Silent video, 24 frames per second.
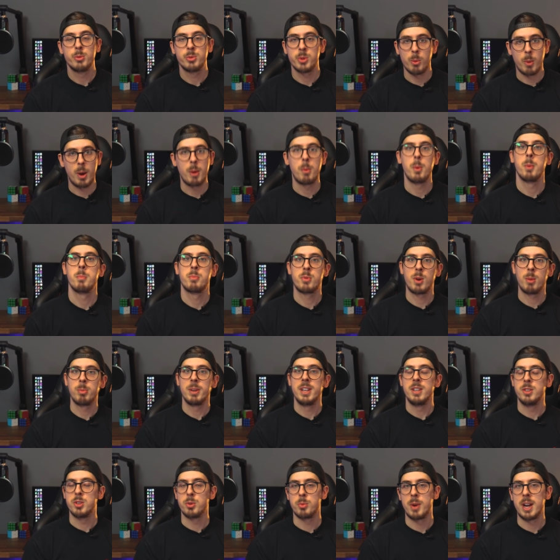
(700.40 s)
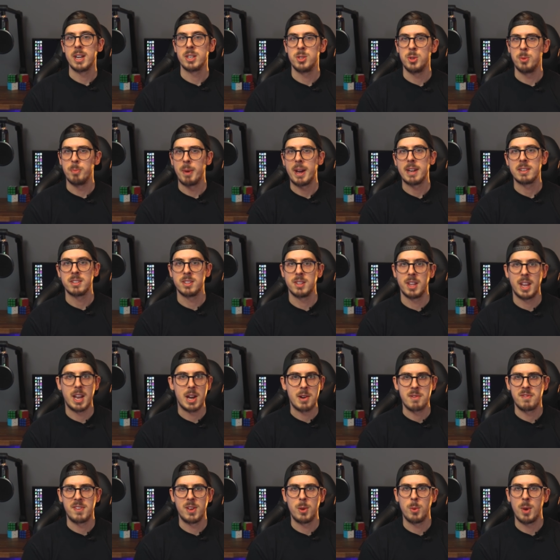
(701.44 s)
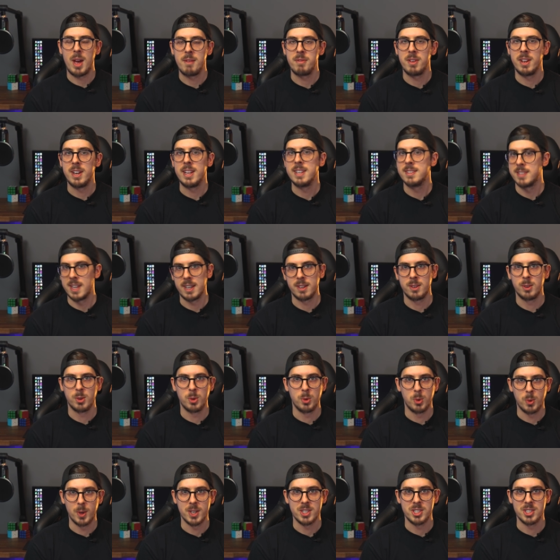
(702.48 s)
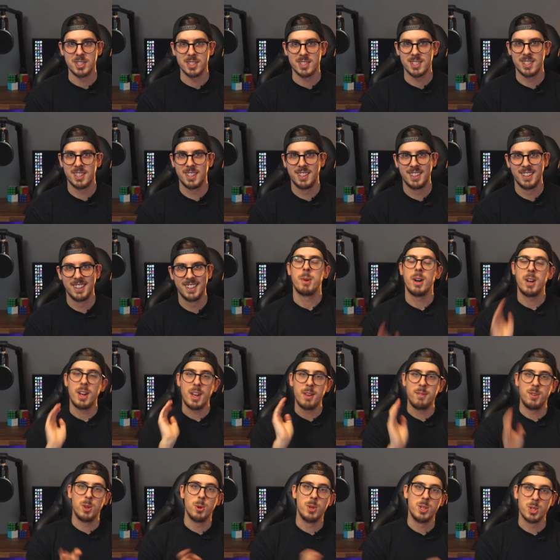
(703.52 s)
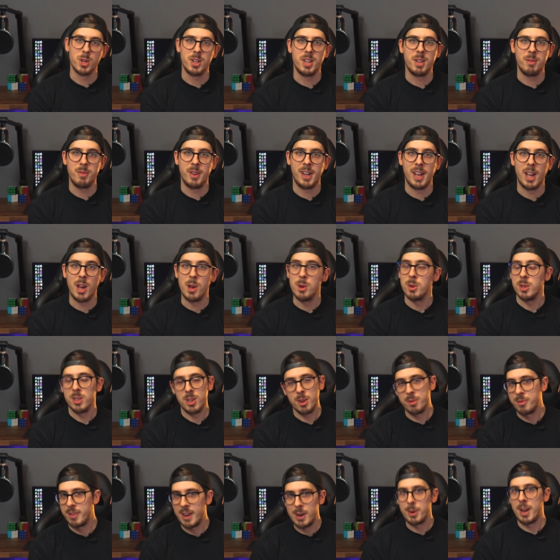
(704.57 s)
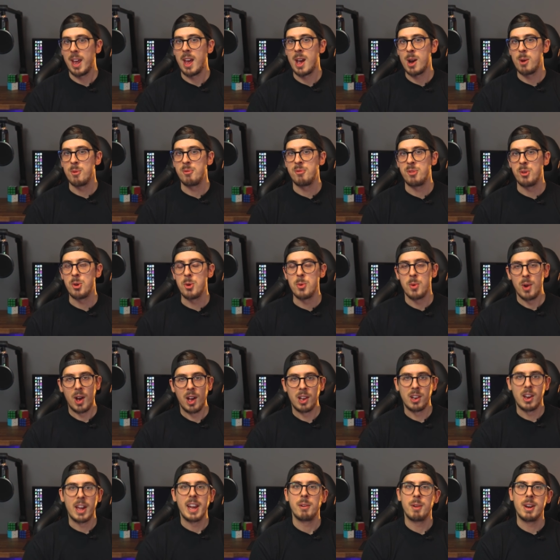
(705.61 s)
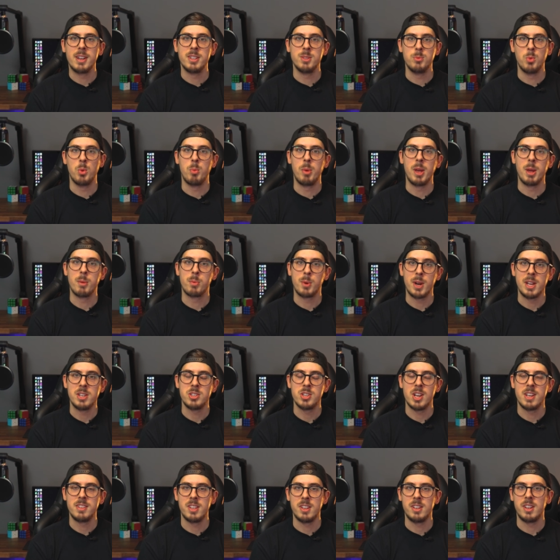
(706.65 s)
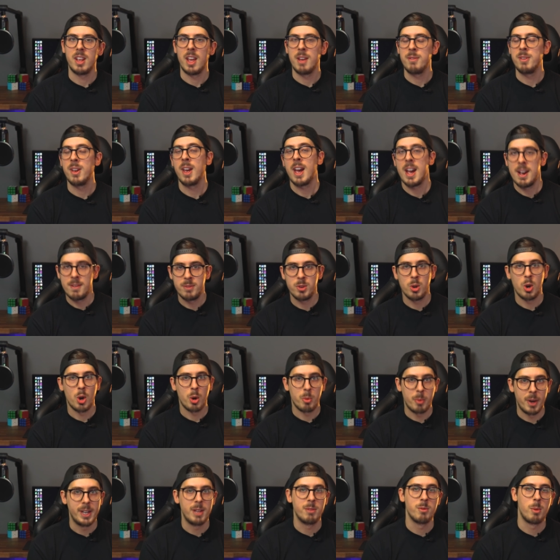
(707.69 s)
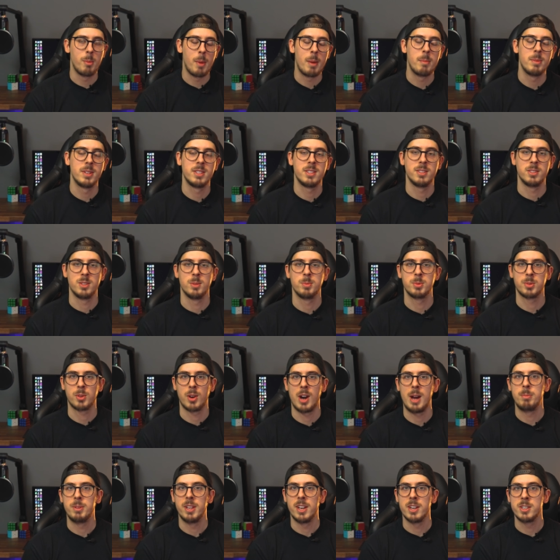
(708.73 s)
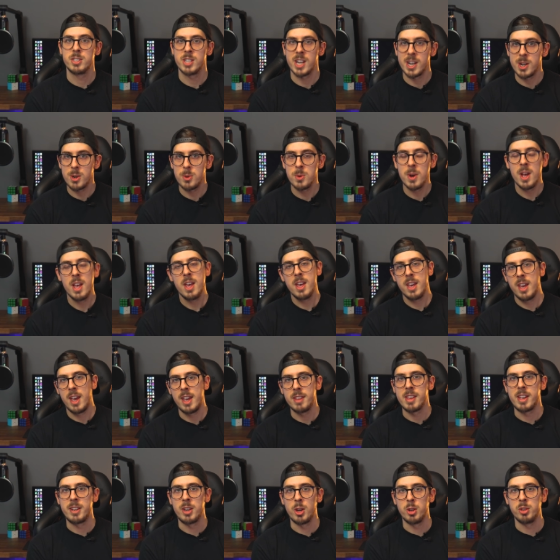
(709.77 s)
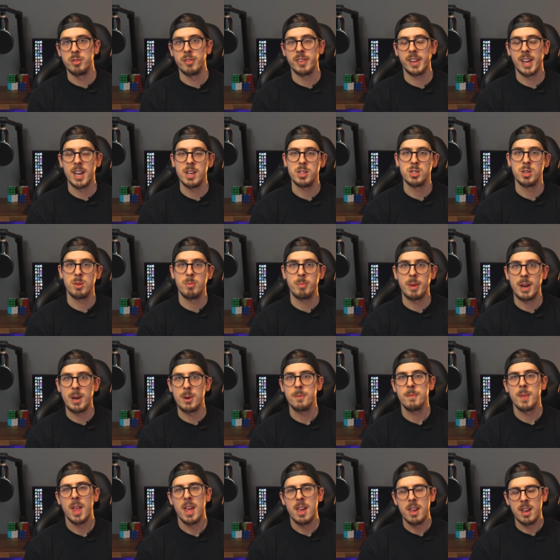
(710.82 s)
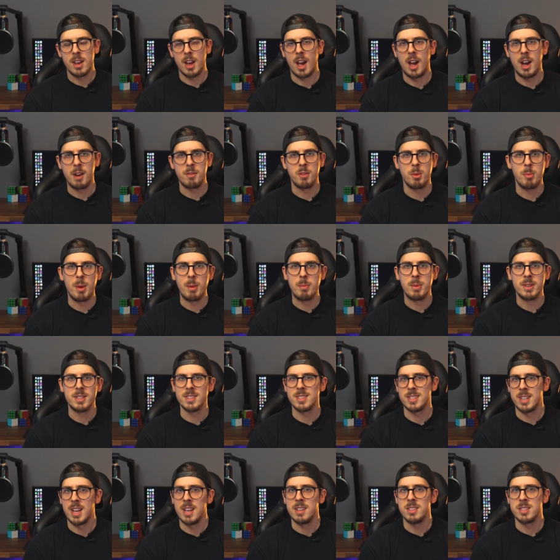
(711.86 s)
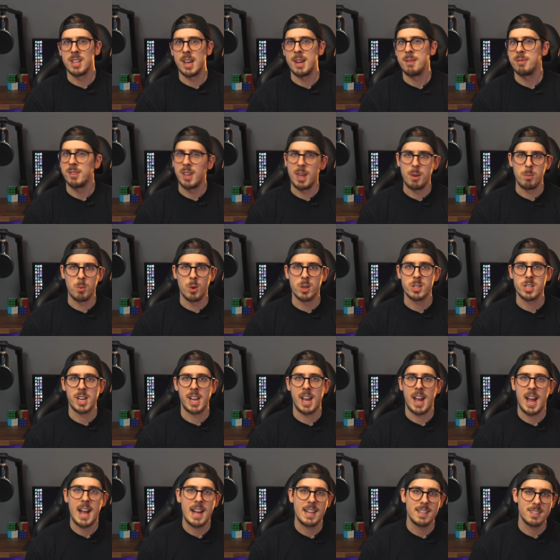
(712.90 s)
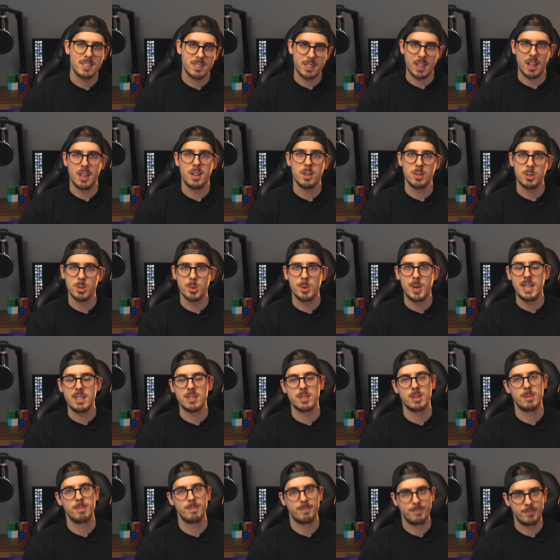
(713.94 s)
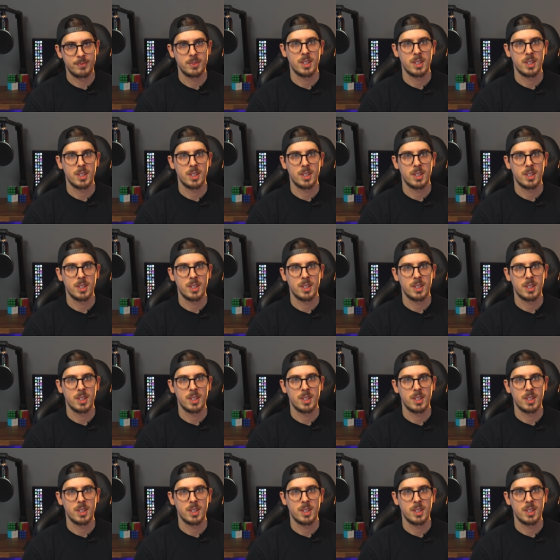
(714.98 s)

so I would probably direct you back to there if you have any technical questions. But if you enjoyed the video, you found it helpful, a like rating would be appreciated. If you have not already, remember to subscribe to the channel, hit that notification bell, uh, remember to stay safe, keep washing your hands, and as always,